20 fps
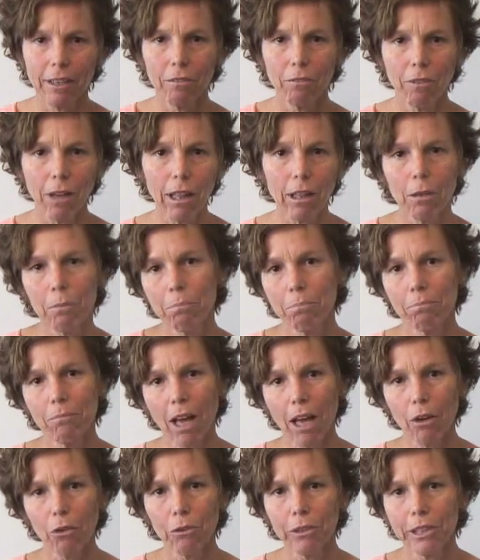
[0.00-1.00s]
develop
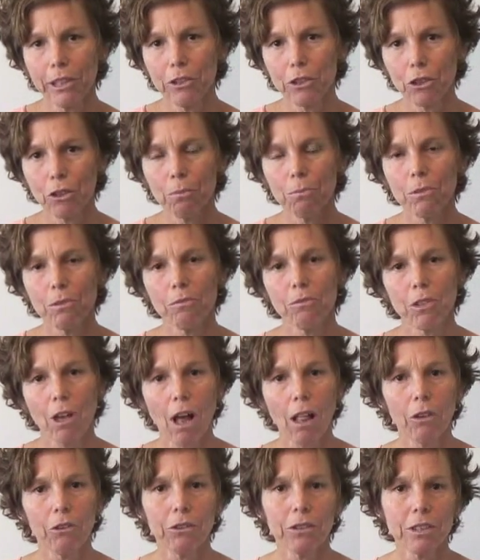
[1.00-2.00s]
not only in terms of
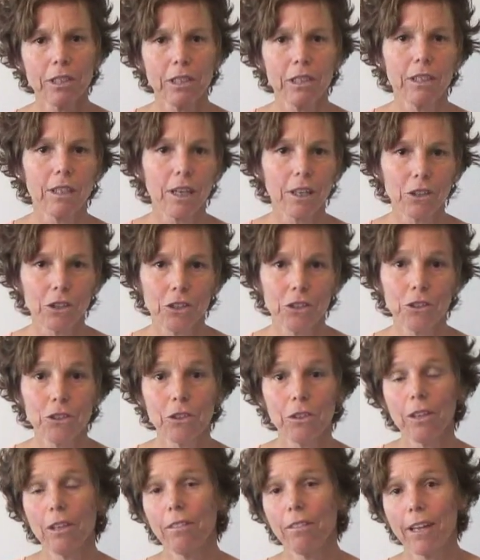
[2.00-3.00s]
tolerance induction
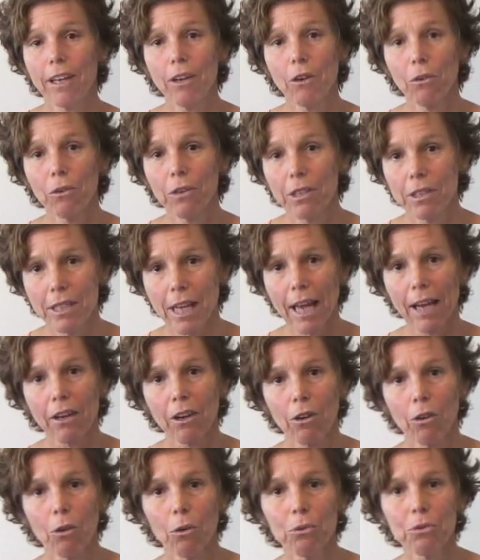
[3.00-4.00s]
so that they don't attack
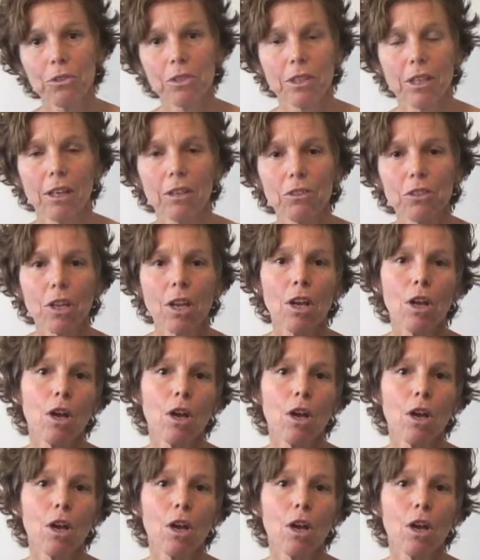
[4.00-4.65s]
our own cells,